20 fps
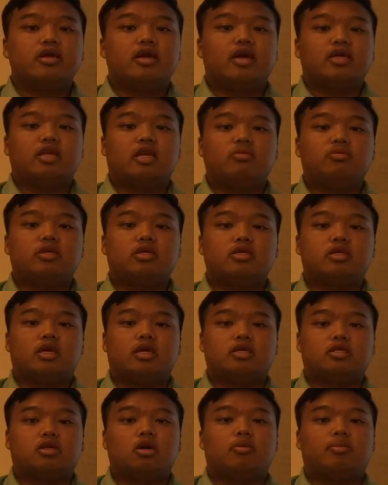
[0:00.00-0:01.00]
And then we'll
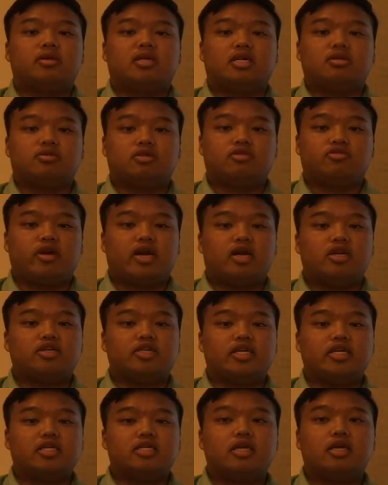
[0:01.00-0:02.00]
discuss our potential
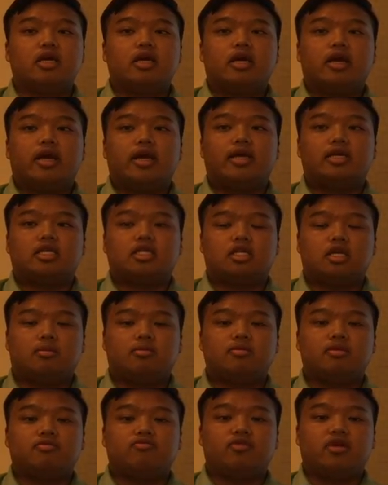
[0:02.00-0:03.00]
strategies and some
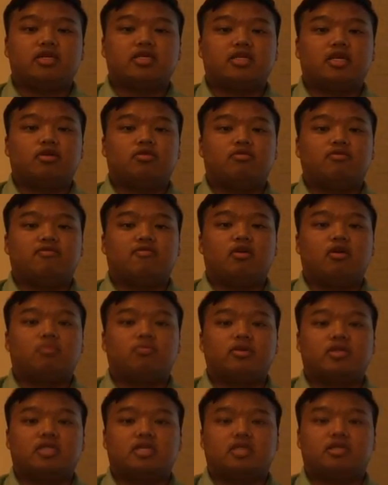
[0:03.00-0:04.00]
of the risks that are involved
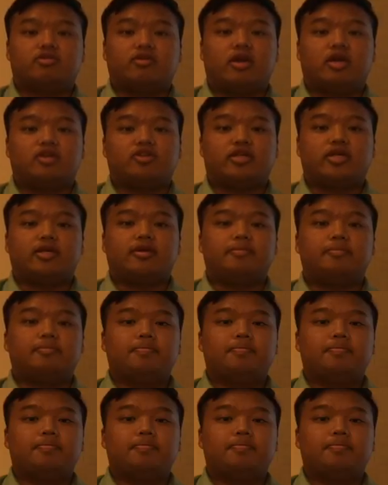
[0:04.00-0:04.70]
with this strategy.